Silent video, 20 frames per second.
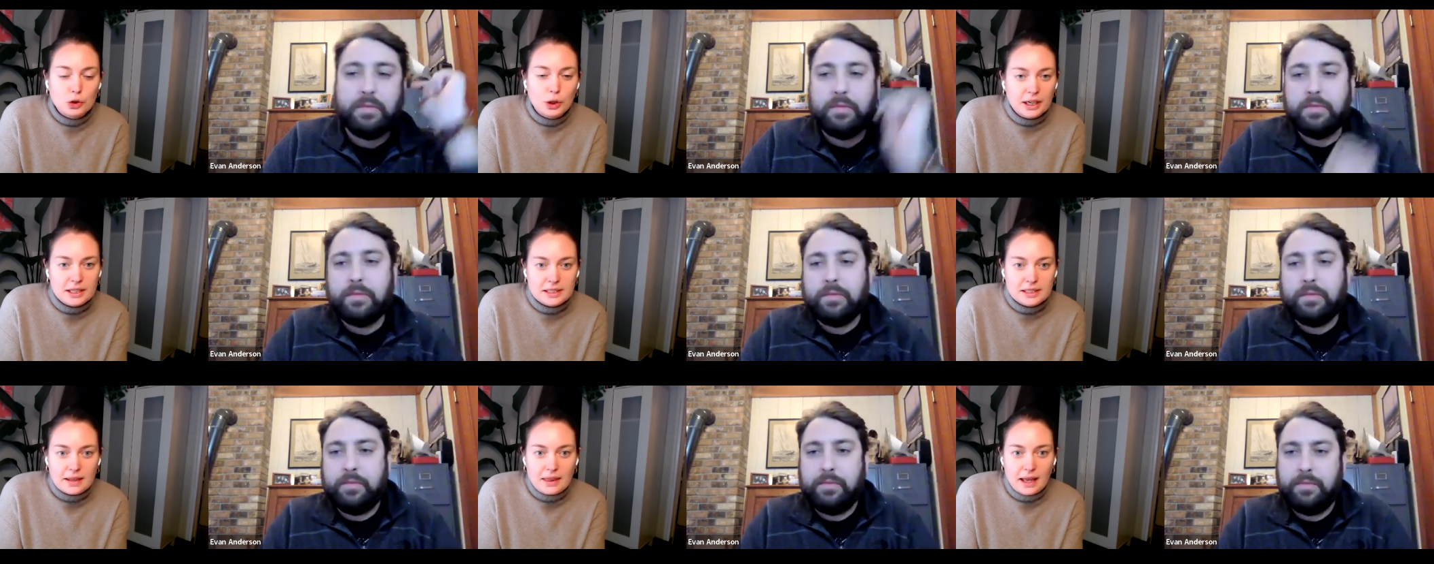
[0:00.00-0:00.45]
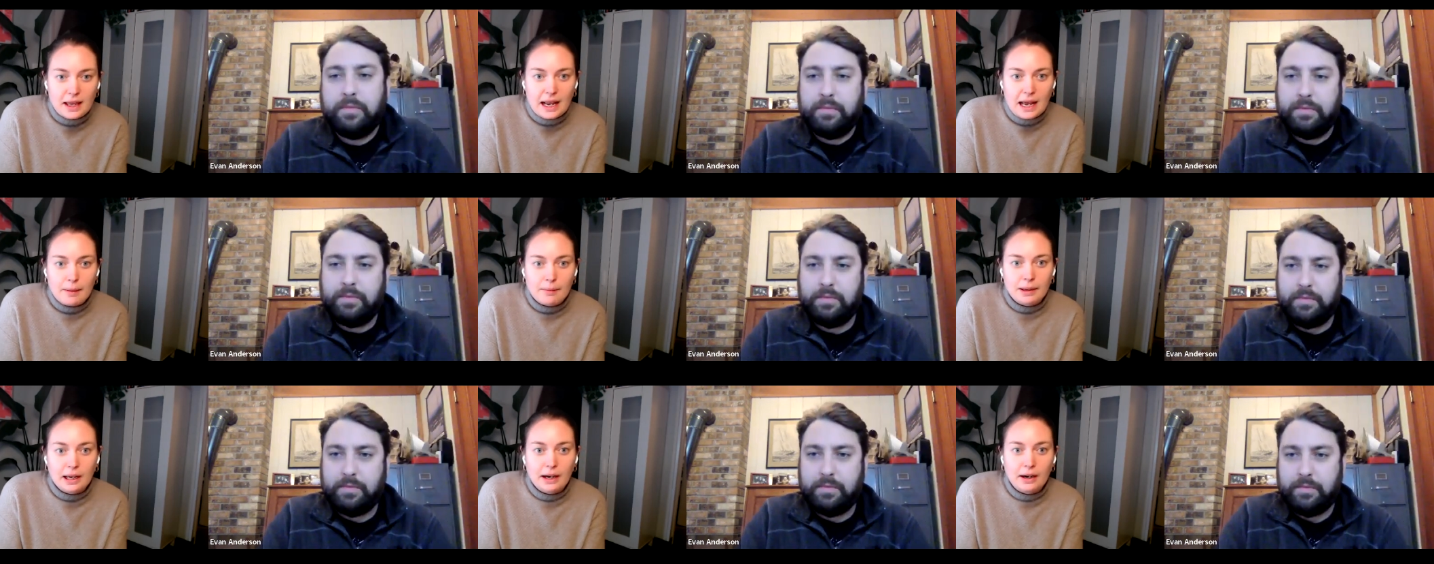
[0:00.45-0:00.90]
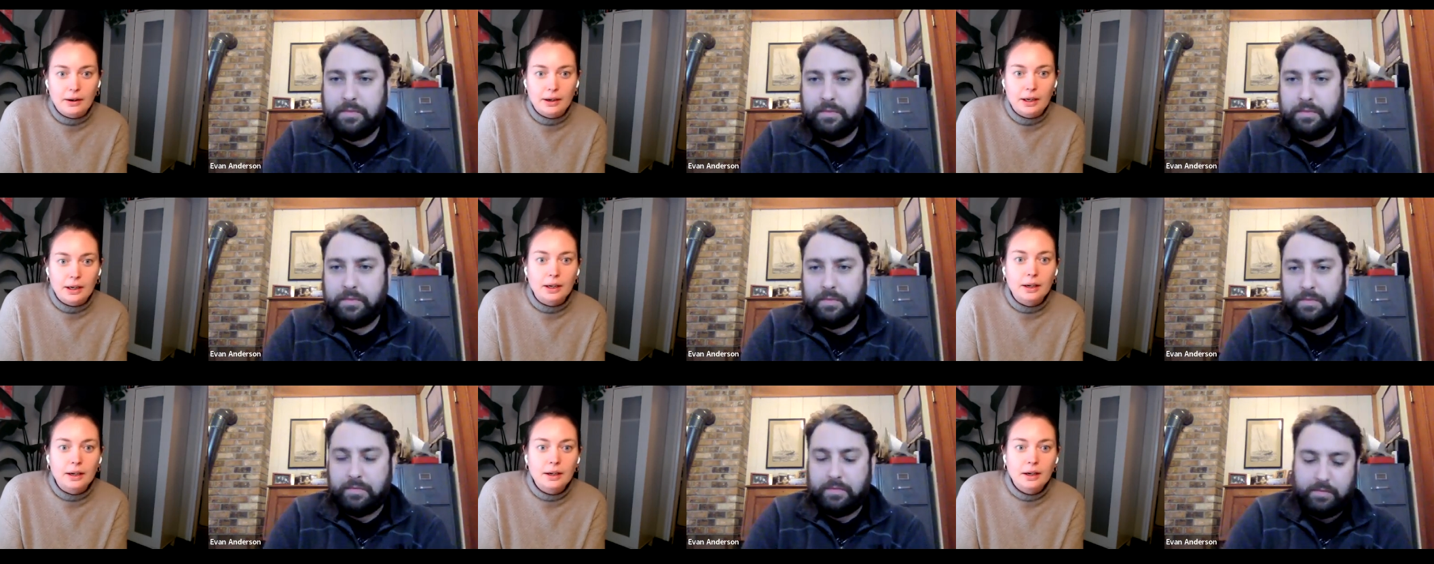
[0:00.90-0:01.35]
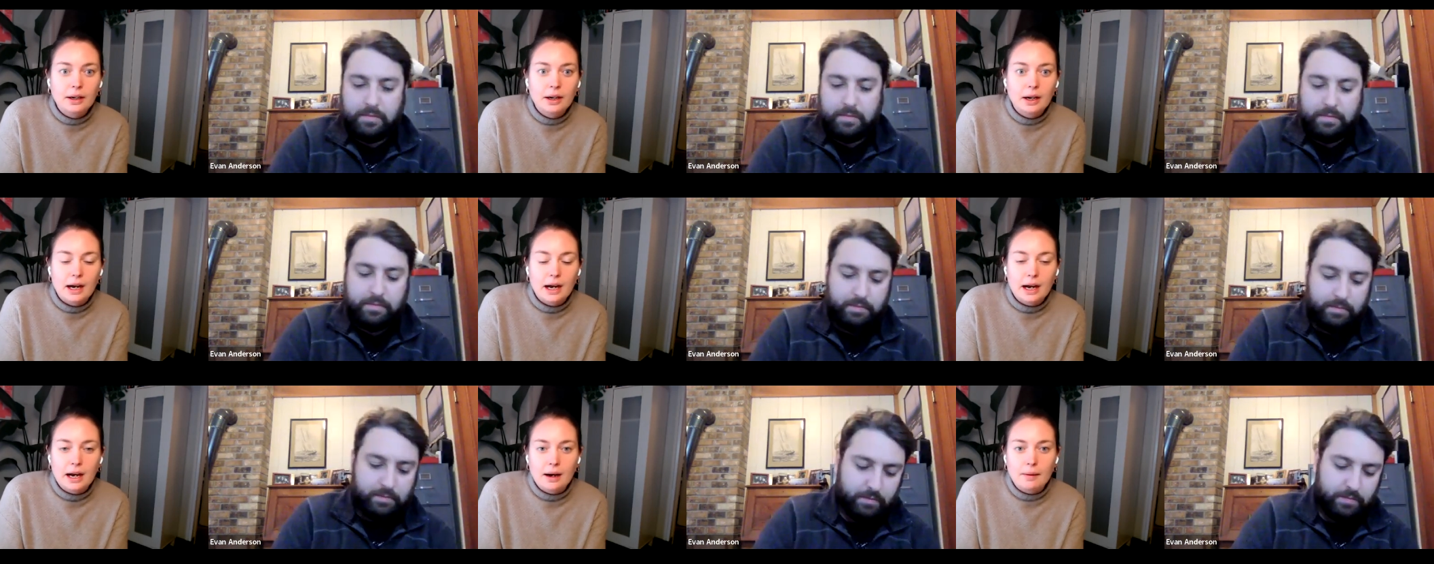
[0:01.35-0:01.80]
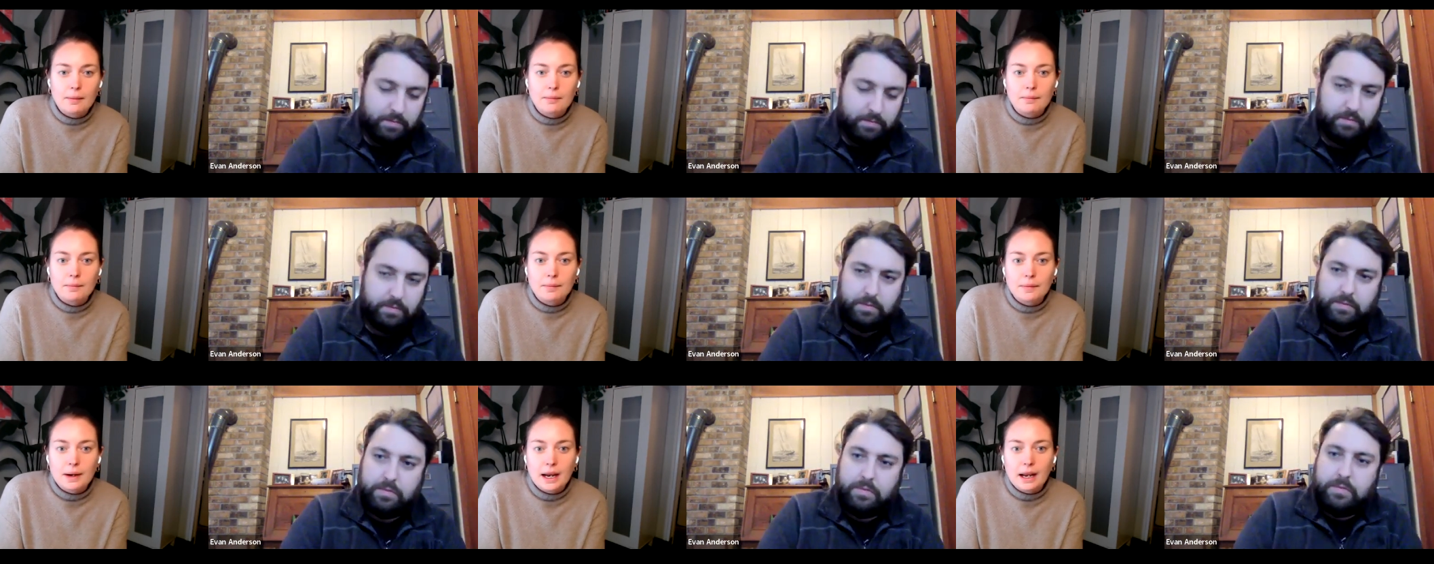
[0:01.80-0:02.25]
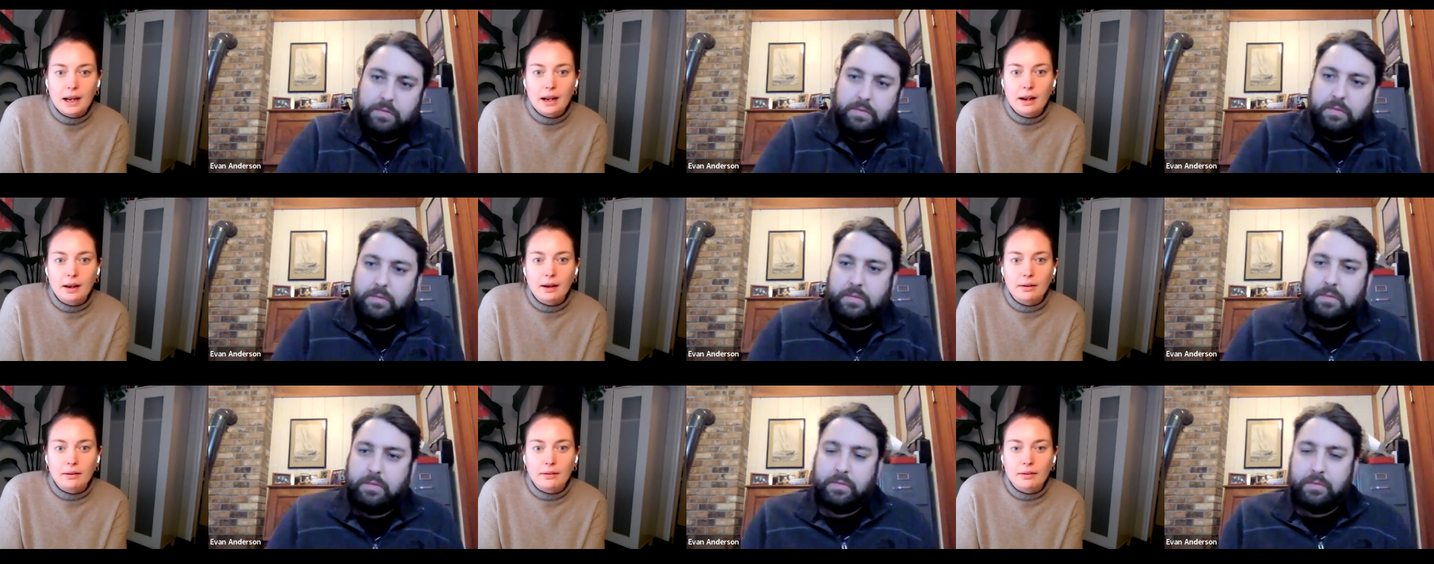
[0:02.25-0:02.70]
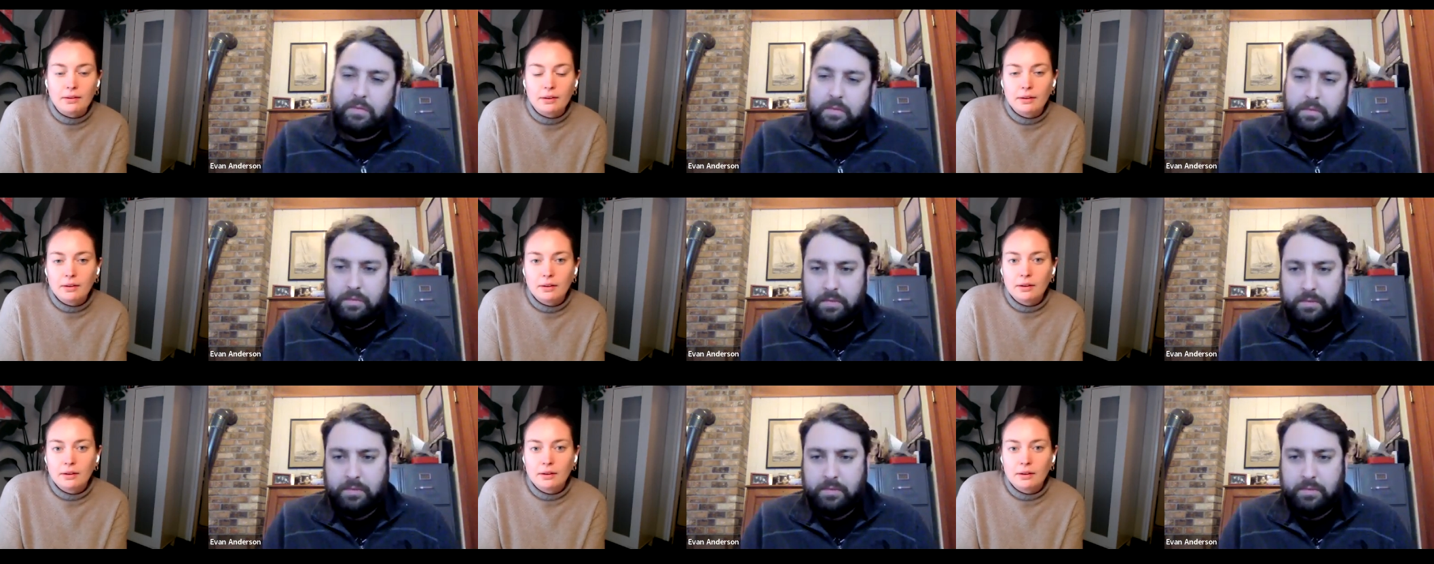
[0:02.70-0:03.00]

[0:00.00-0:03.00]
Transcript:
Speaker 1: join us at that happy hour, and